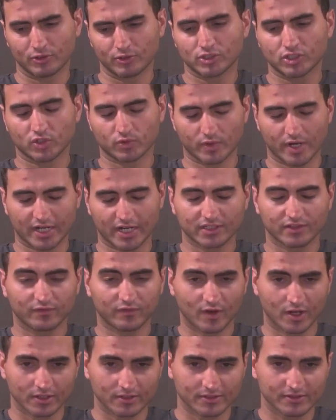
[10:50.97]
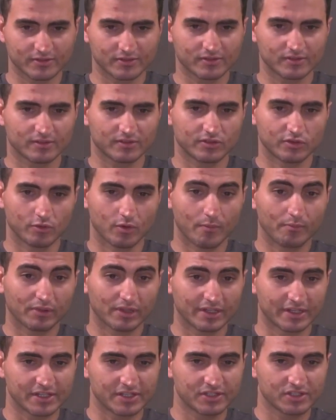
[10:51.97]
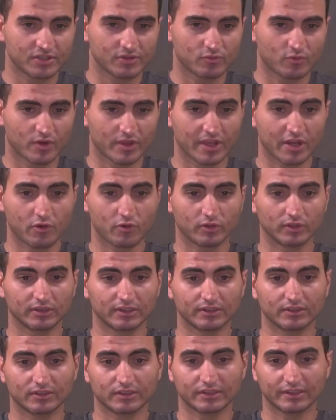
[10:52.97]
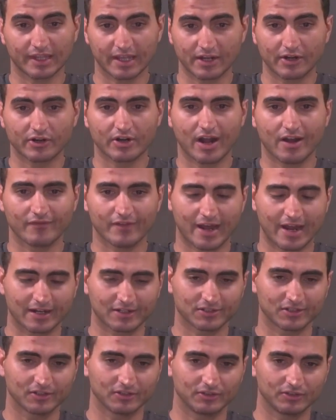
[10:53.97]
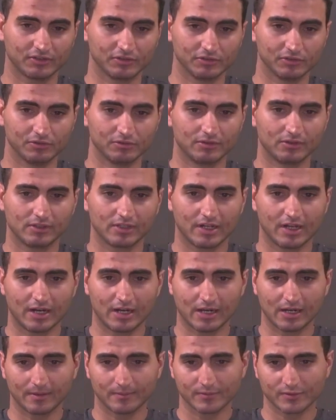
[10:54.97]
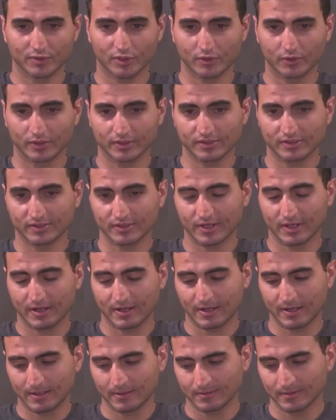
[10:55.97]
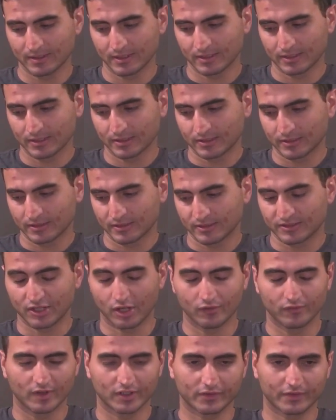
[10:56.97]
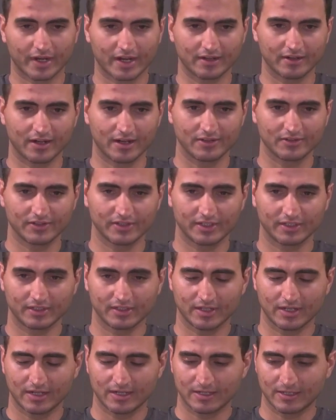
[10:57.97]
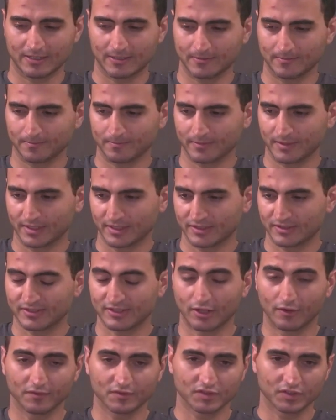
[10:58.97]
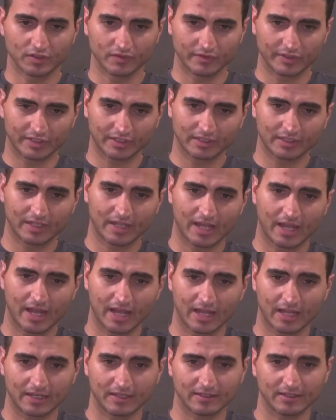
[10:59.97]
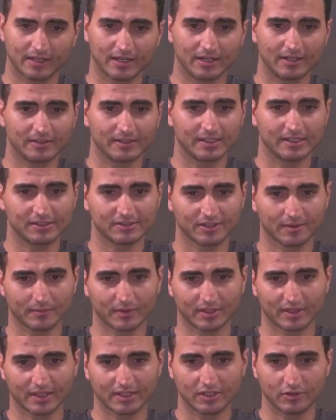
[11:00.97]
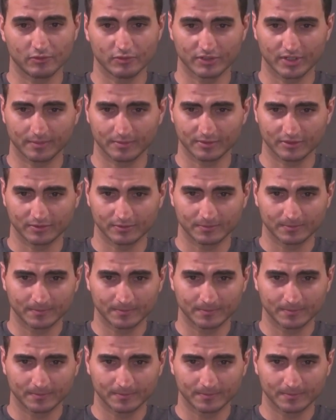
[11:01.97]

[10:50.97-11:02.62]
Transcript: direct funds to a place where they would later have access to. So it's self-aggrandizing, it's self-serving, and it's something that he was up to.